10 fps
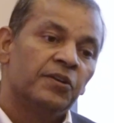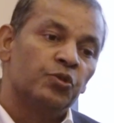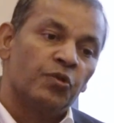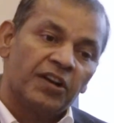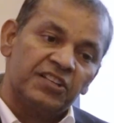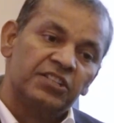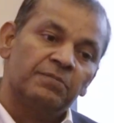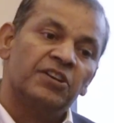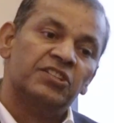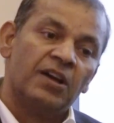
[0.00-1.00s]
to
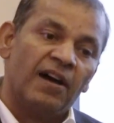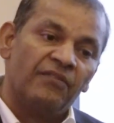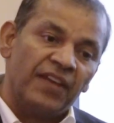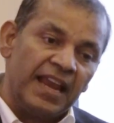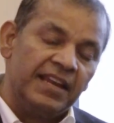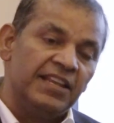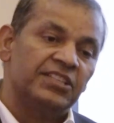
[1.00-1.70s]
customers of any